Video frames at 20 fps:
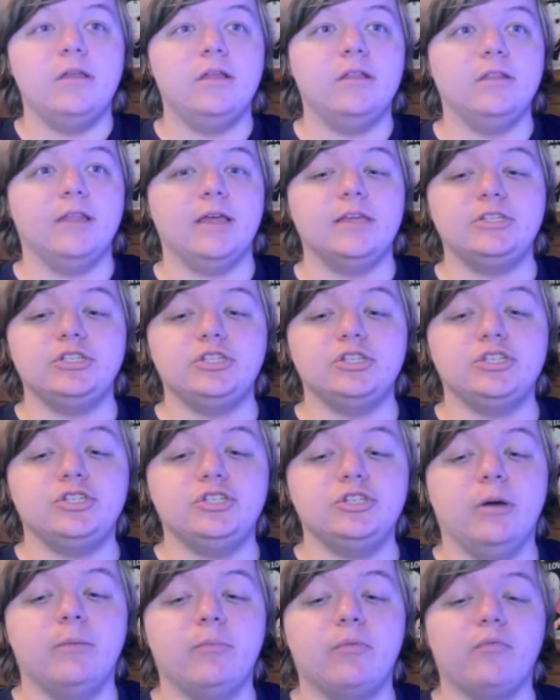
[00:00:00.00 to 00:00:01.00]
let's just
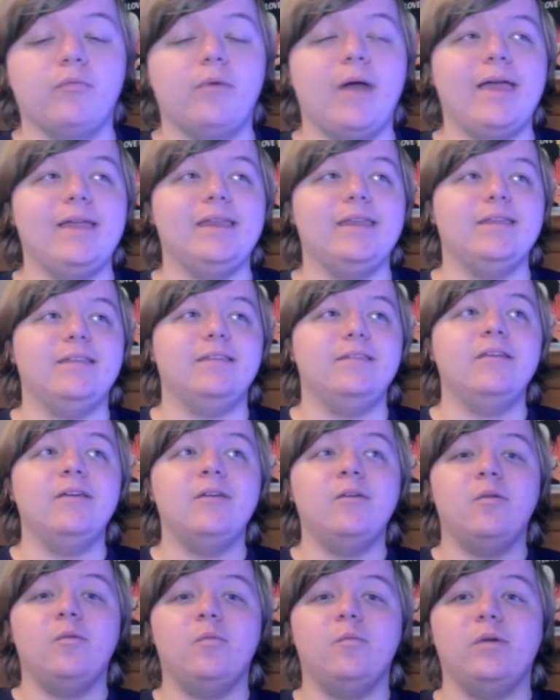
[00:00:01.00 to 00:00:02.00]
jump right in
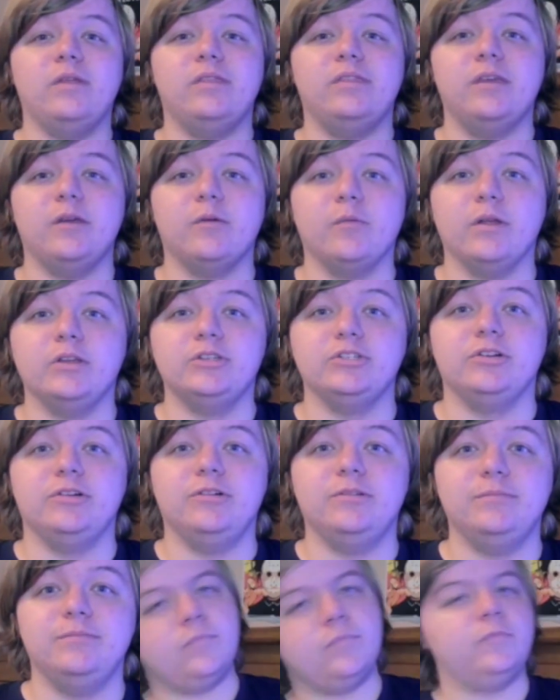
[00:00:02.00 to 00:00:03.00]
with the original.
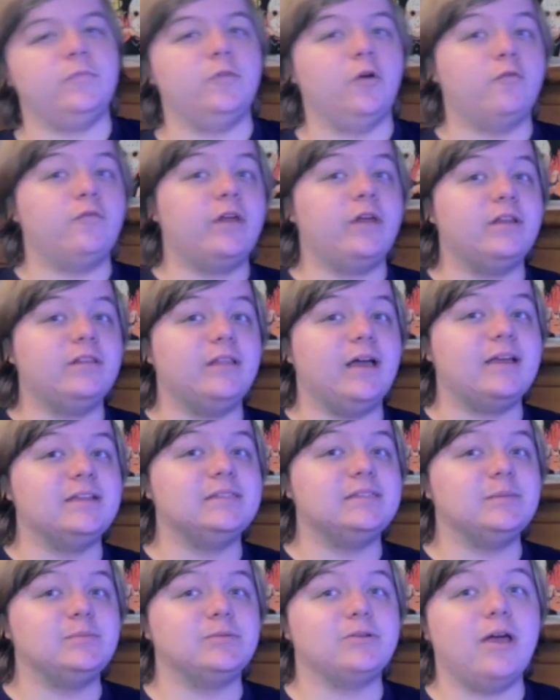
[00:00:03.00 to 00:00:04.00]
Don't forget to like and
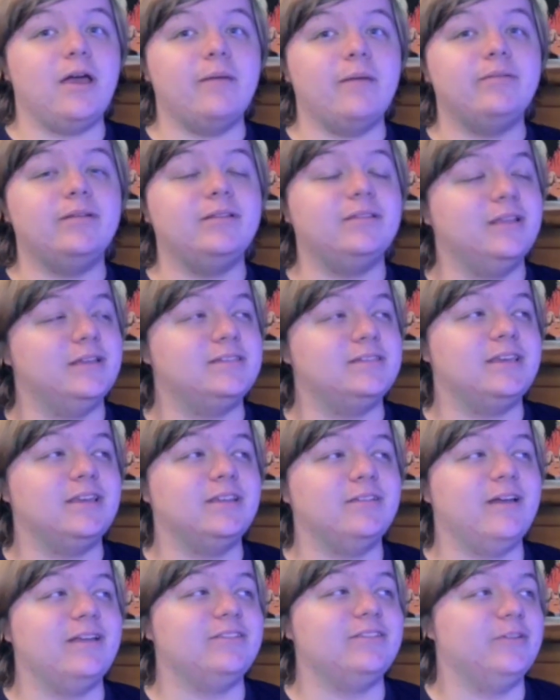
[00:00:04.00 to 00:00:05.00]
subscribe. Let's get right to